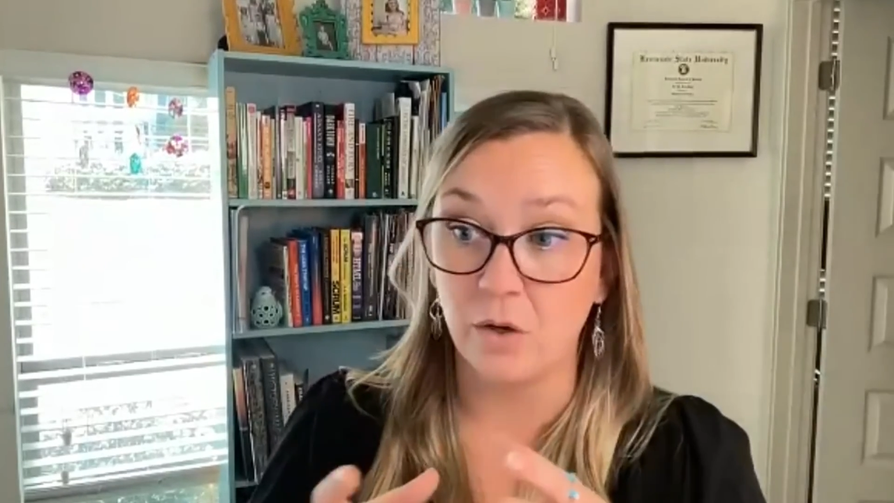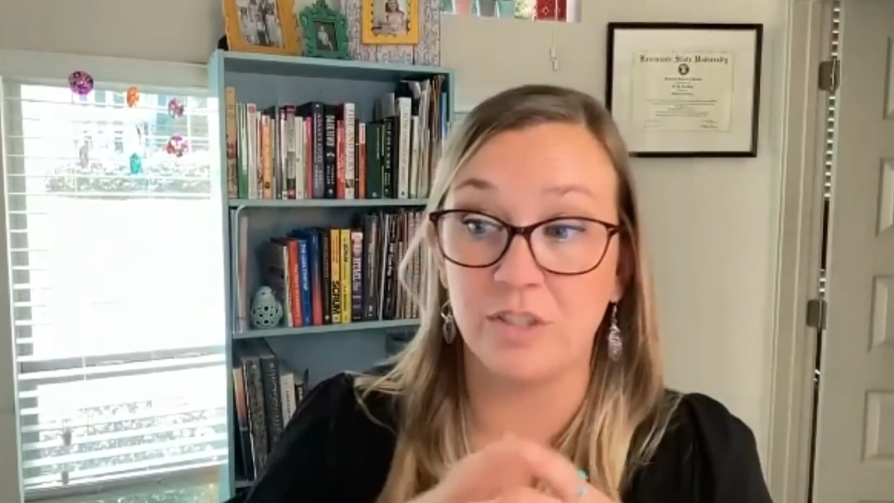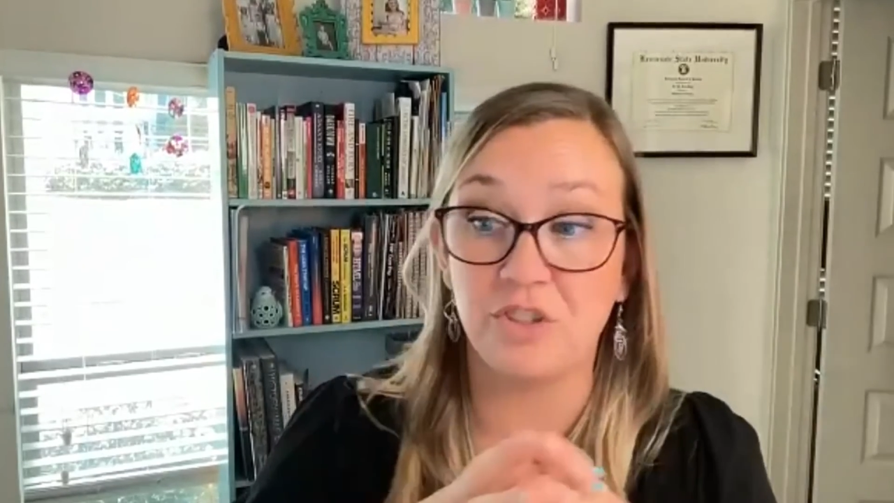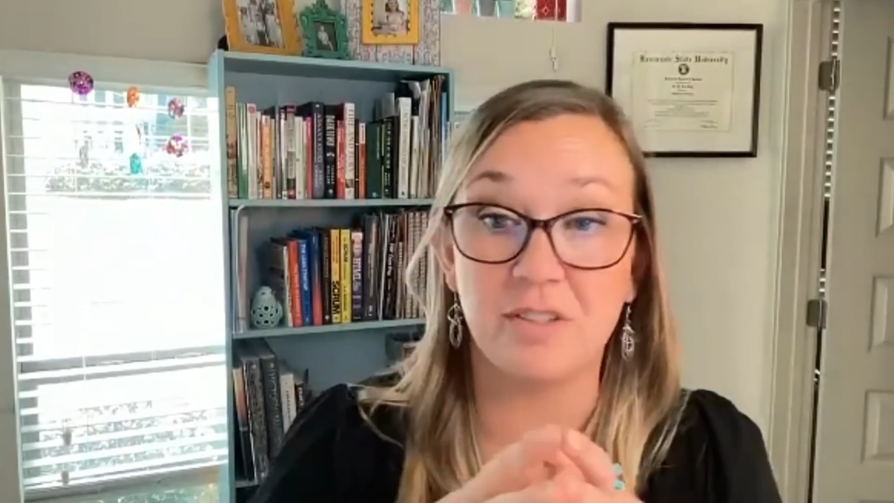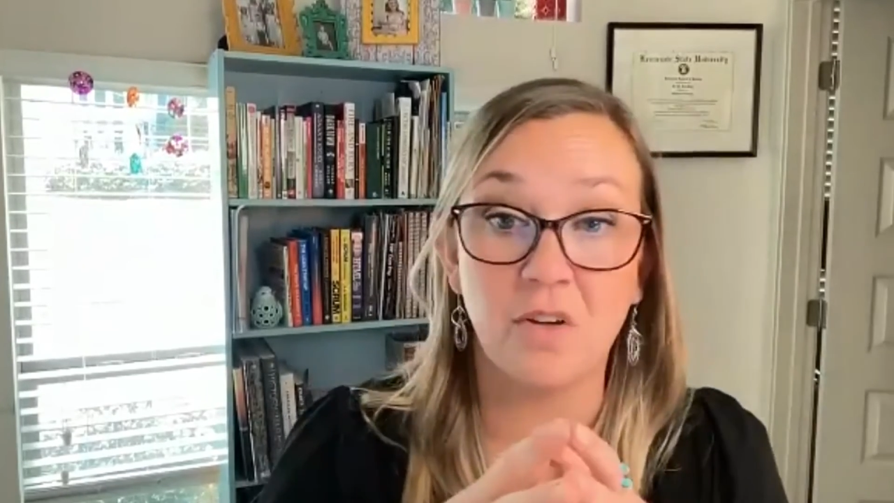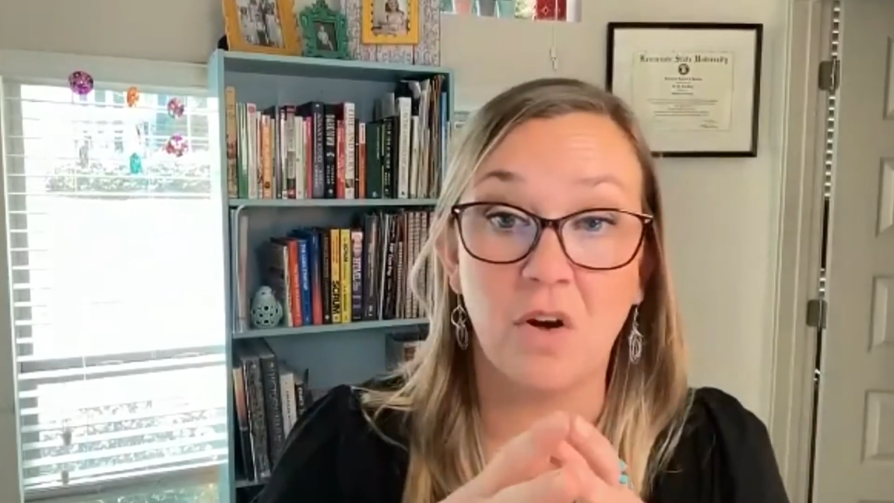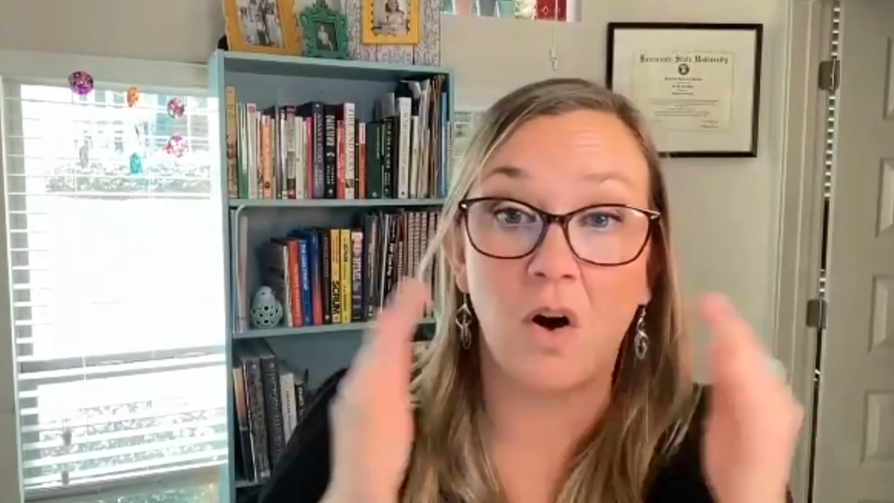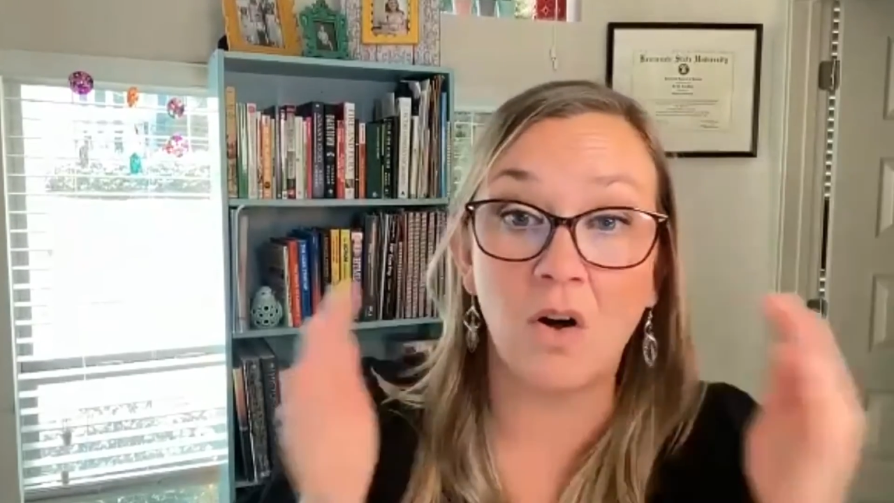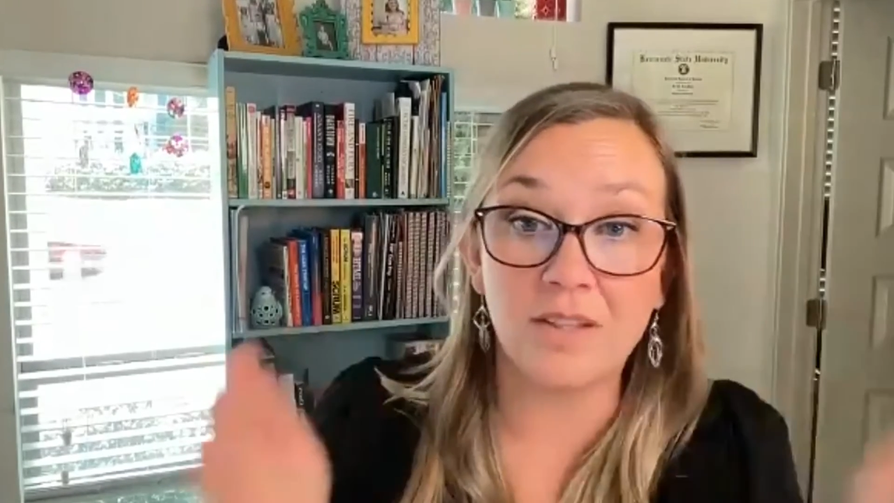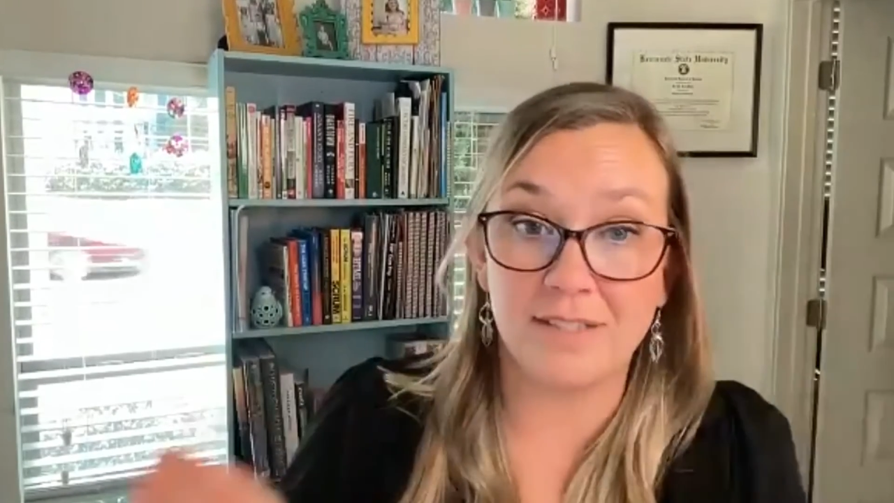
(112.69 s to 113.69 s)
which is
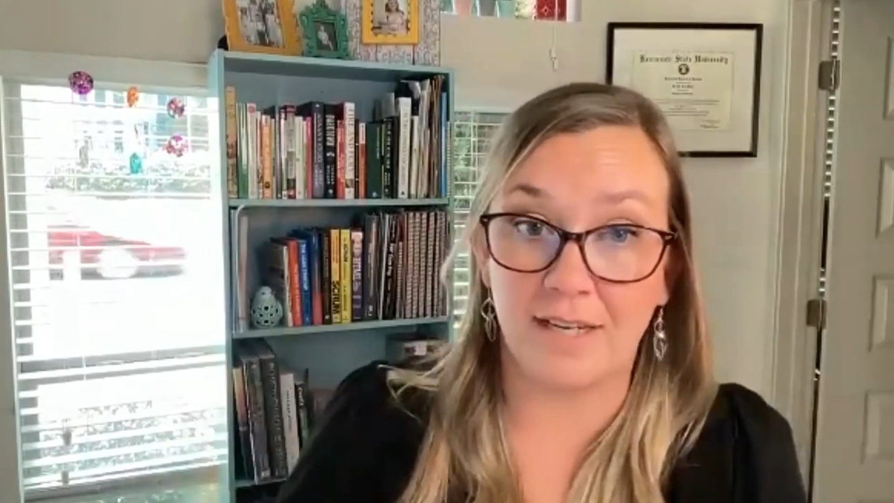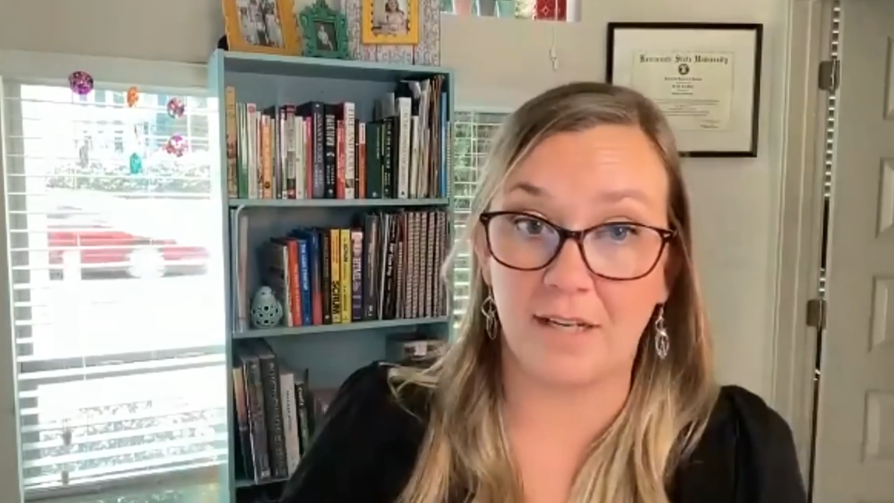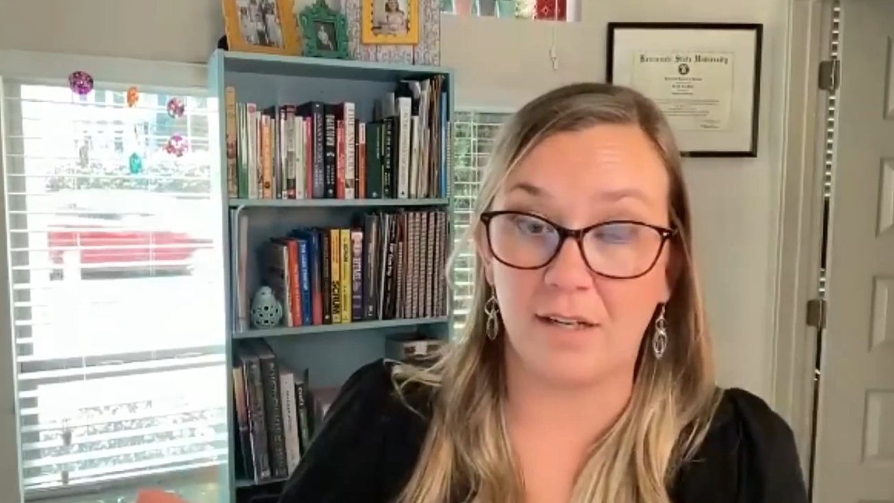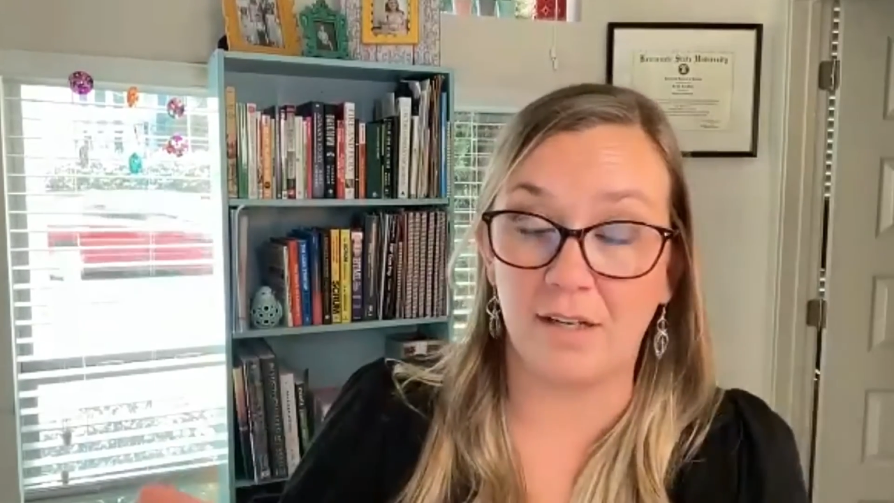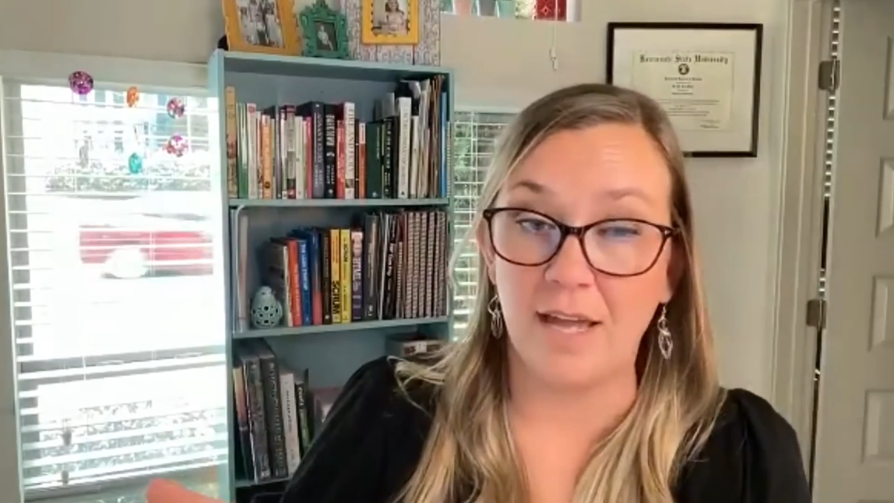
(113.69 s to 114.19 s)
all the data,